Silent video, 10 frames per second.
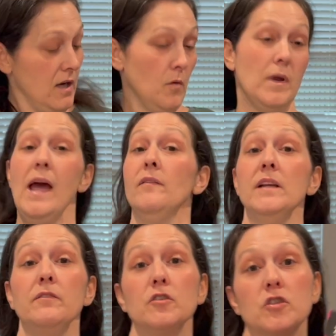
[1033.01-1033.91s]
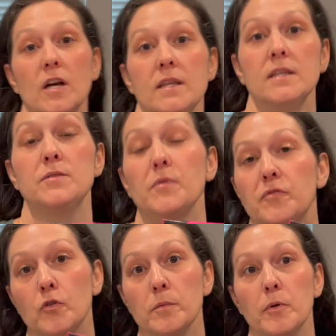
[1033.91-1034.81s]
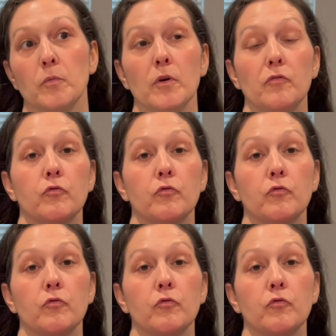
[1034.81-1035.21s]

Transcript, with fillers: We haven't ever tried these before, but we've